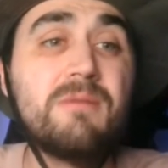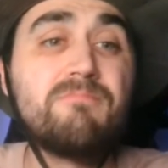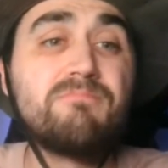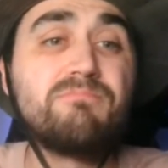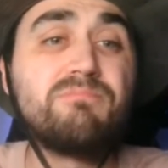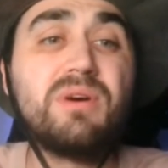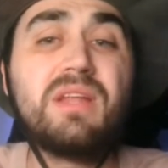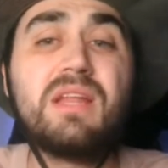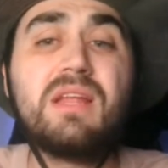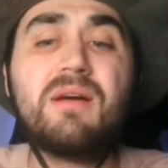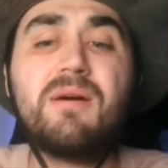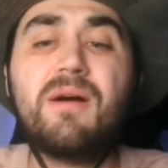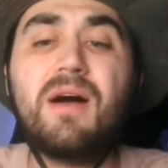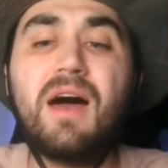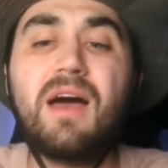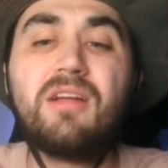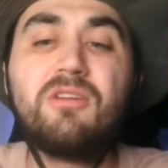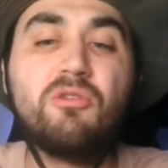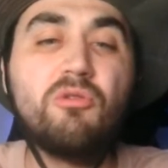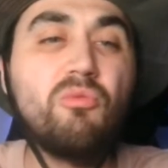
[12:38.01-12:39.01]
But
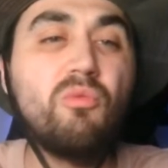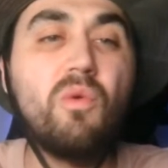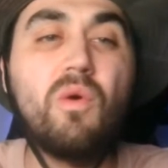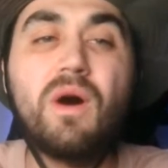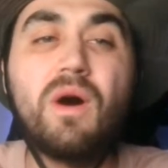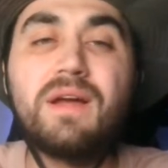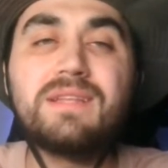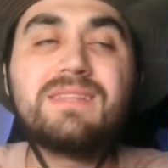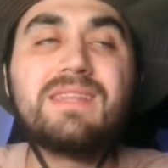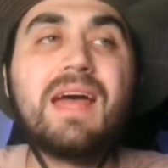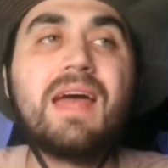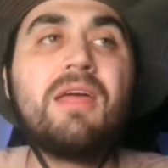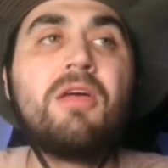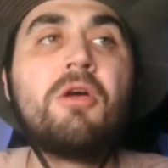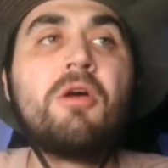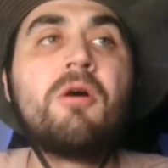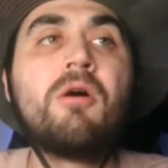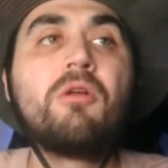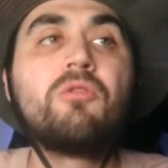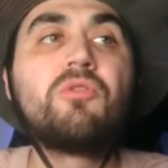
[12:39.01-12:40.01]
I don't want that
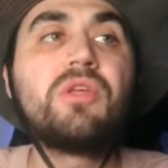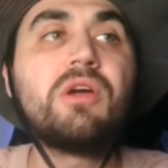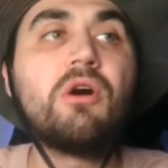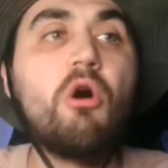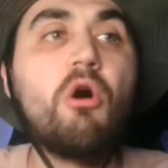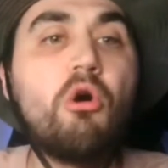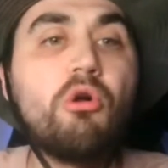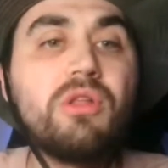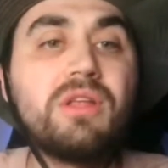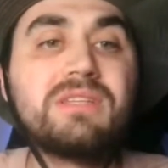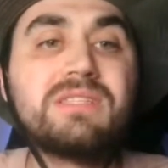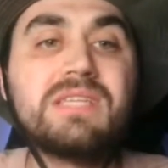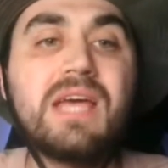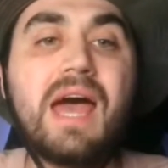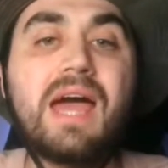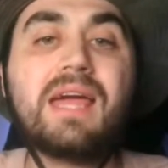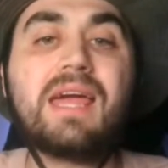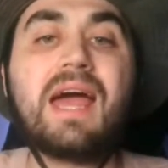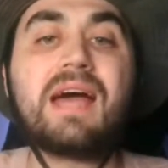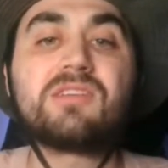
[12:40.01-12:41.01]
the whole
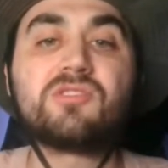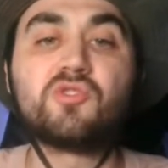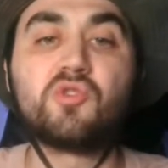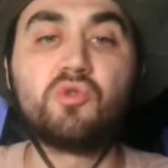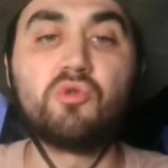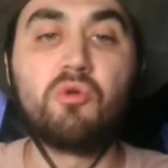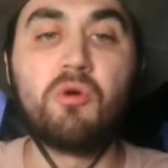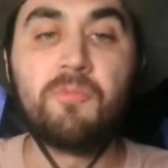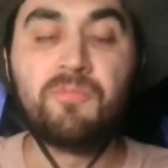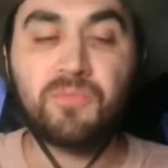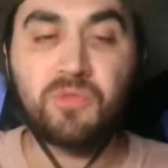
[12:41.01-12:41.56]
attack has to